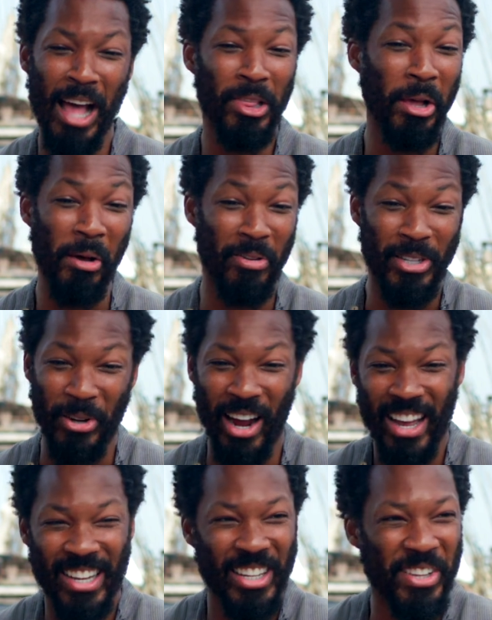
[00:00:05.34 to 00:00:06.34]
I love
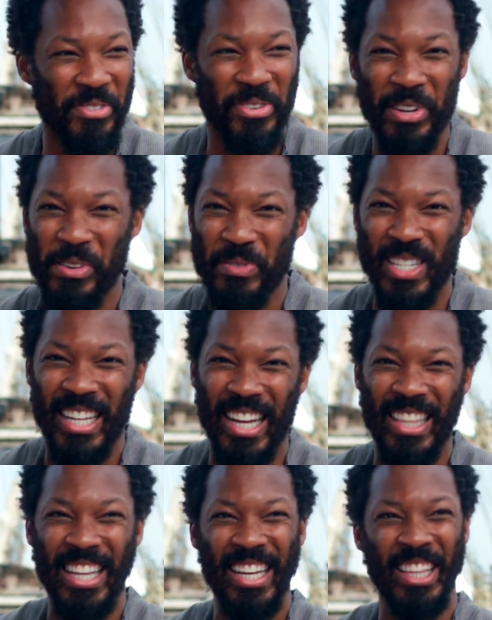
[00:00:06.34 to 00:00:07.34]
Dracula films, and I
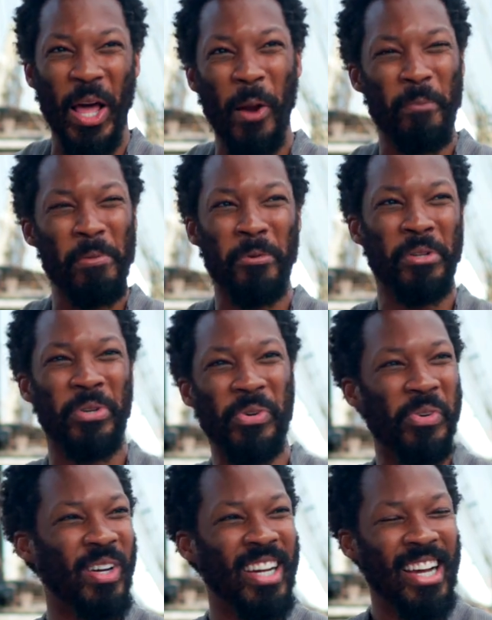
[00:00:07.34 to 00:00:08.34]
think a lot of people
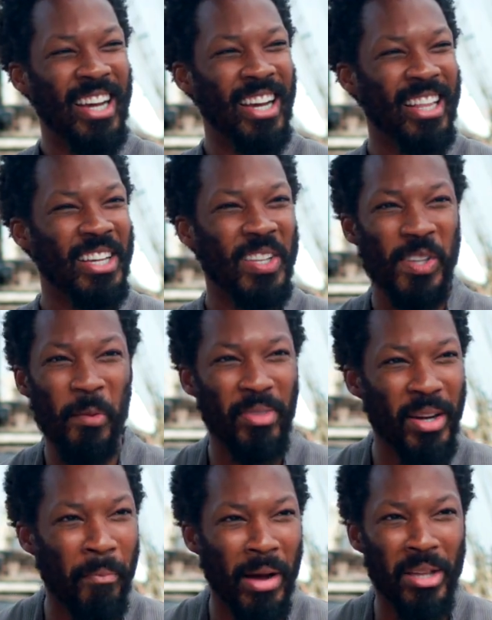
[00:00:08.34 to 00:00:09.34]
do. There's
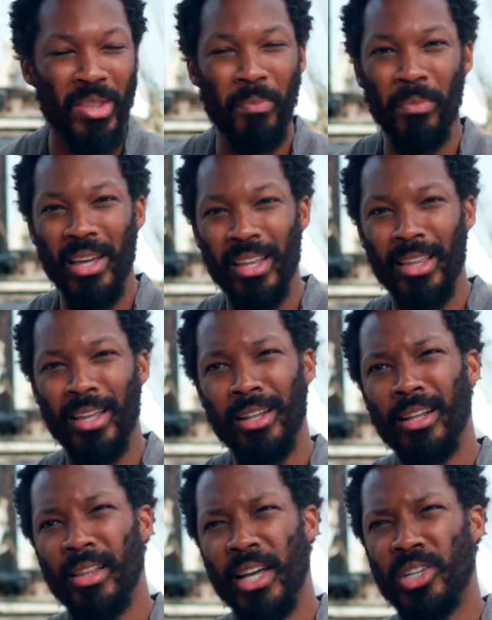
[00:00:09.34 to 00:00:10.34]
something about the myth and
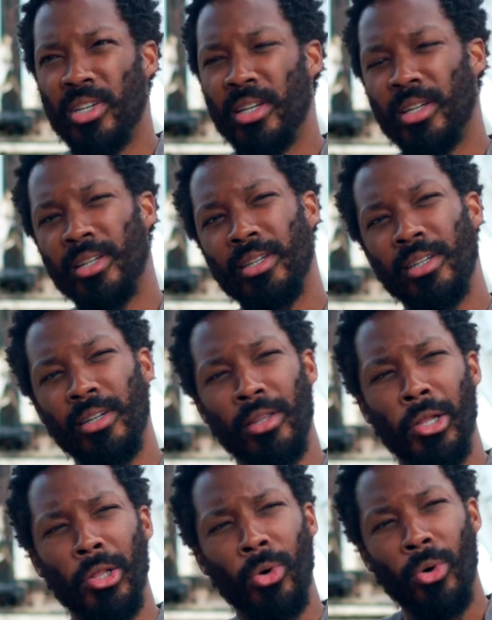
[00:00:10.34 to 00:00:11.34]
the legend,
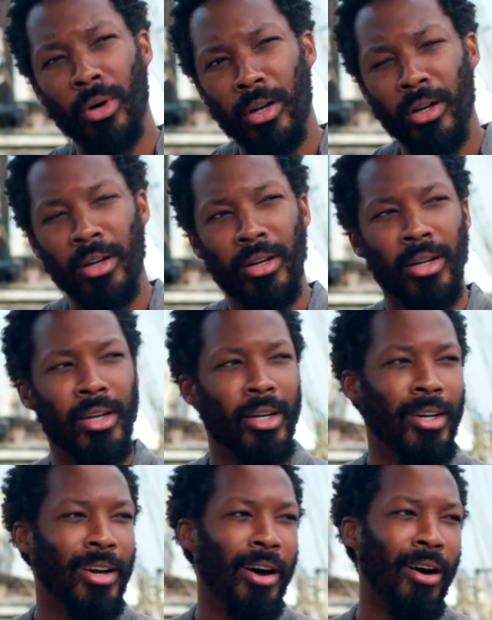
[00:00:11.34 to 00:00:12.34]
the lore,
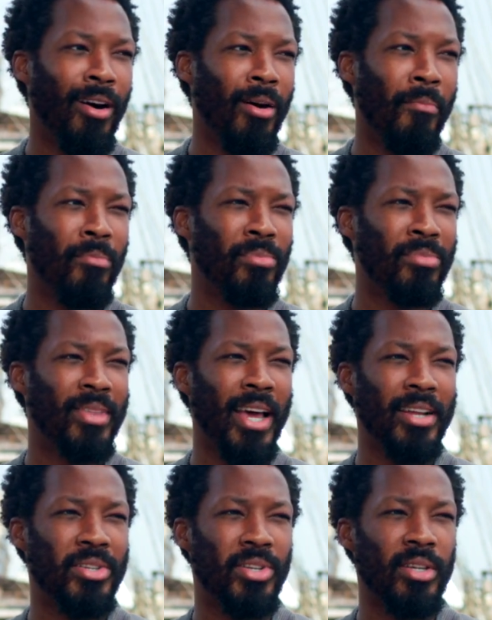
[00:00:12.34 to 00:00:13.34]

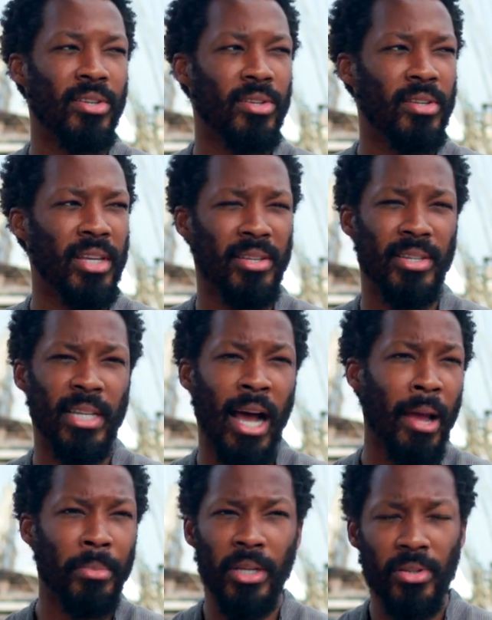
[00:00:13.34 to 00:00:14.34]
that is just, it's
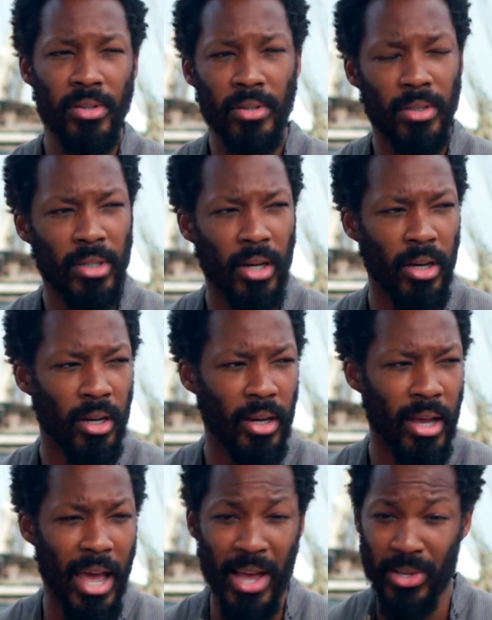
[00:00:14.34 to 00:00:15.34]
timeless,
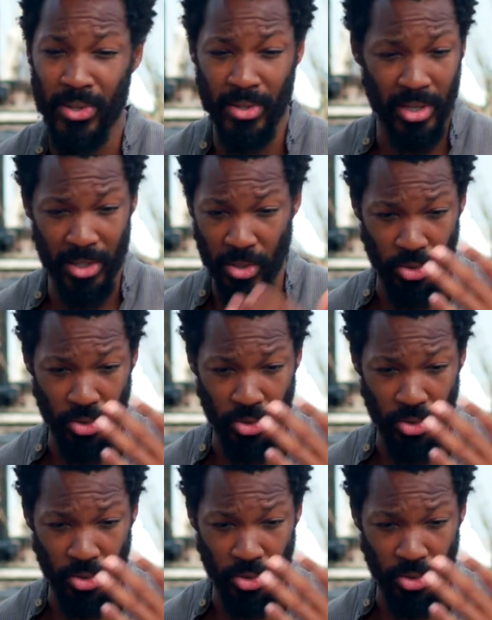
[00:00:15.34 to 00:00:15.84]
as is